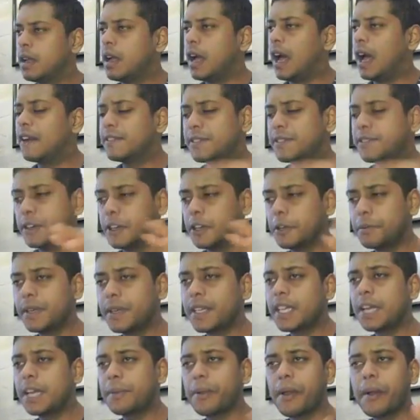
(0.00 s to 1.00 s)
I've sort of
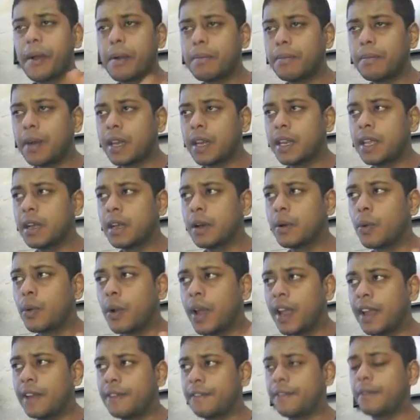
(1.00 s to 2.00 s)
been keeping my money
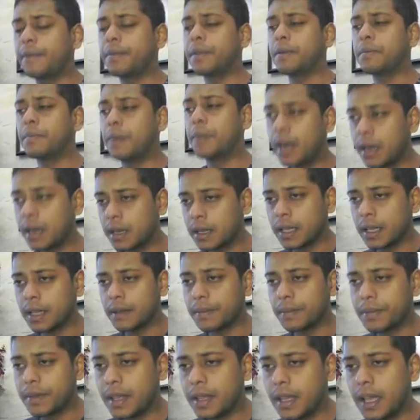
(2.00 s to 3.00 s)
away from the market.
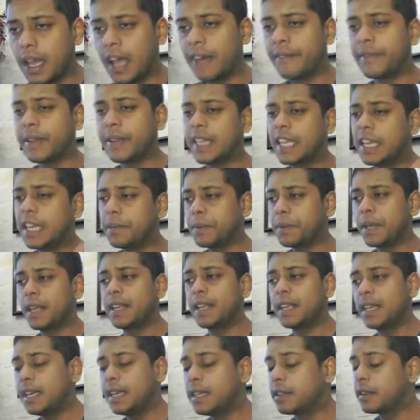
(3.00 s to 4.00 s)
I've been keeping
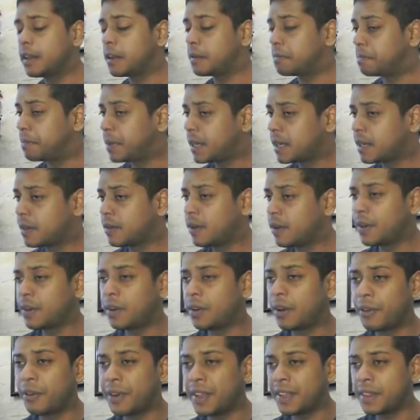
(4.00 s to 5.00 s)
it either in Bitcoin
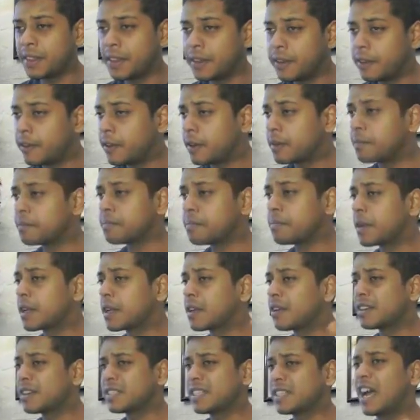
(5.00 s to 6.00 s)
or Ethereum
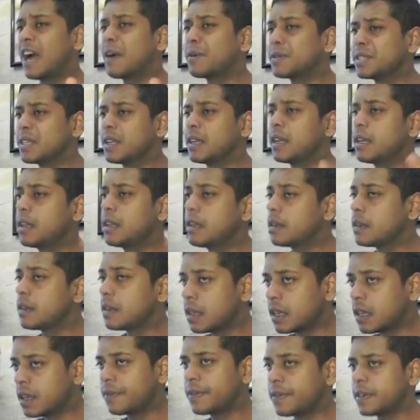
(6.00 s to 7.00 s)
because I was a little
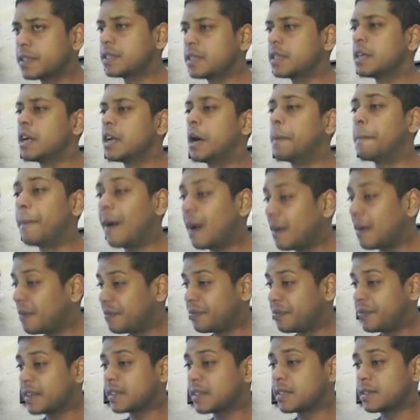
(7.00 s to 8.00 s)
nervous
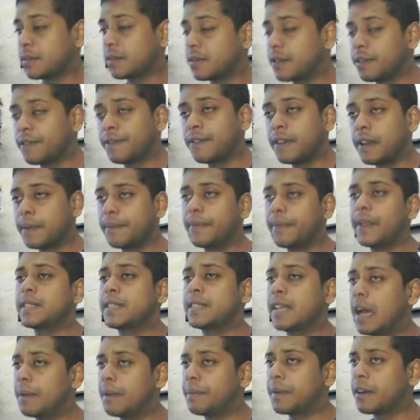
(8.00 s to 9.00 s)
about this sort of flip
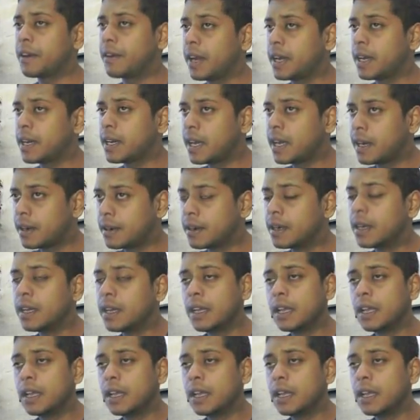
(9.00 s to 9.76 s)
that's happening right now.